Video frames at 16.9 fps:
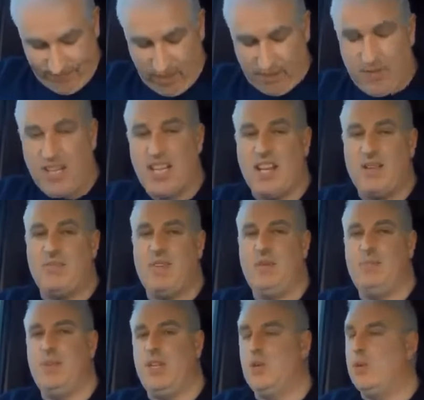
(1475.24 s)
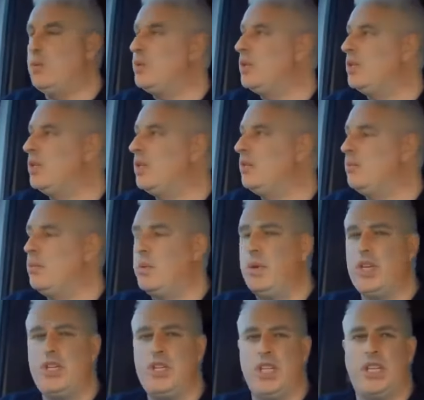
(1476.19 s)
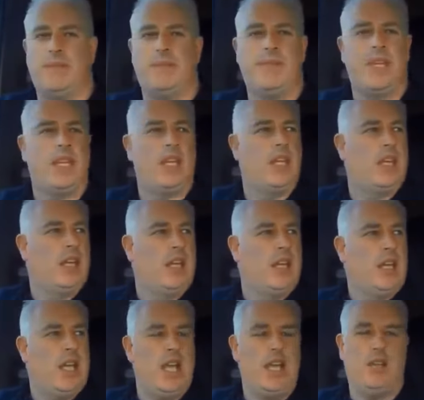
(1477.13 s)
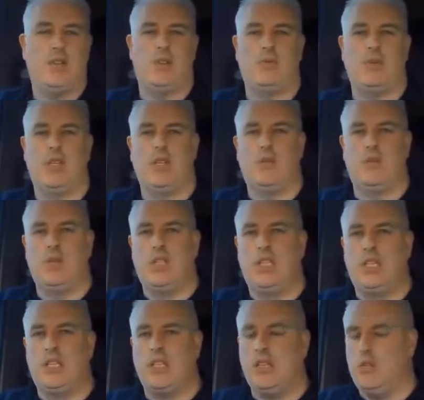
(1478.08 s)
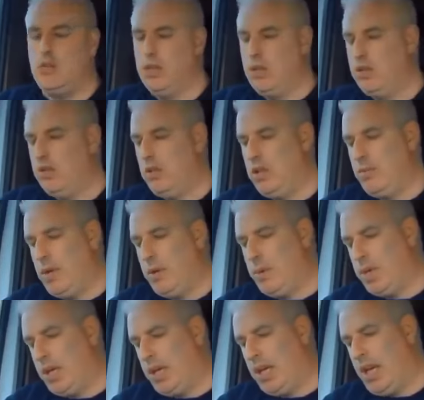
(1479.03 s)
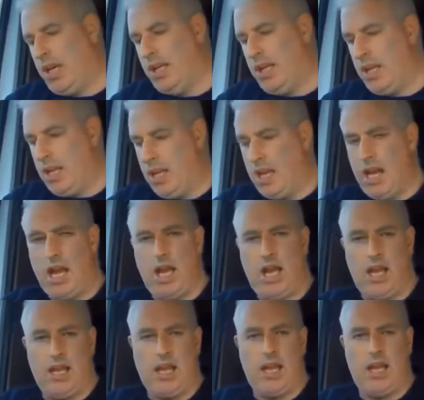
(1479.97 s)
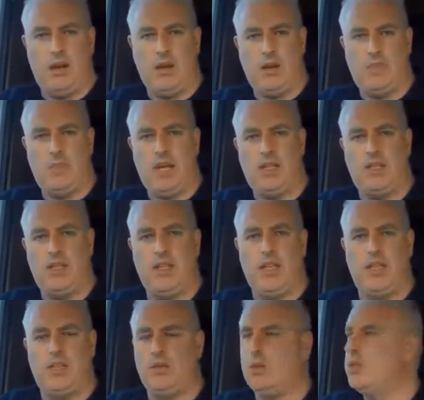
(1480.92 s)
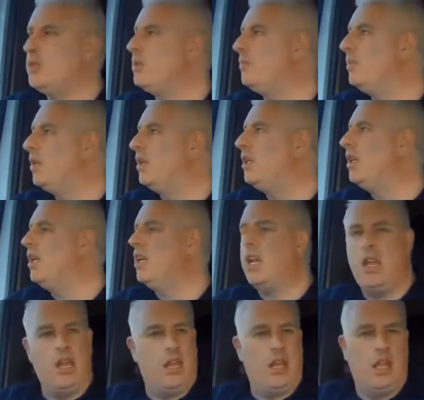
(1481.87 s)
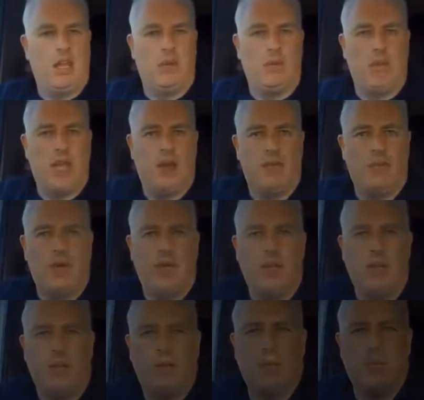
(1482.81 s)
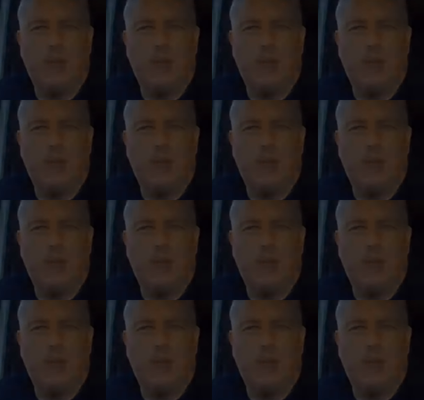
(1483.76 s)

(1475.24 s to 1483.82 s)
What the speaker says: I think that might be the option. We'll wait and see. Right, so I'm going to go and continue on doing my work again, and then I'll get back to you once I'm done here, and then we'll head up